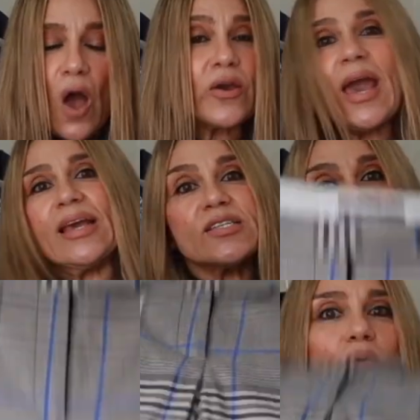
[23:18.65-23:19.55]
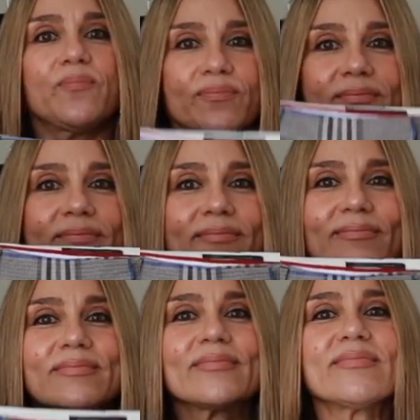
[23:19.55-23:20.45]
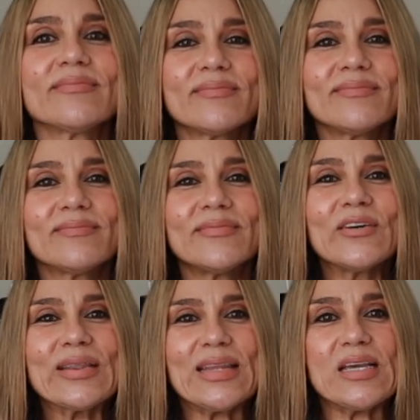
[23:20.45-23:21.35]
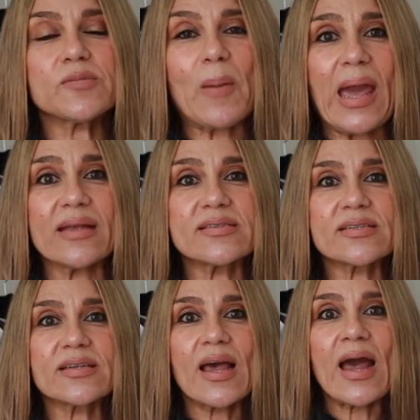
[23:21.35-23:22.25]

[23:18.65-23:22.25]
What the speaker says: Okay, so look at these pants.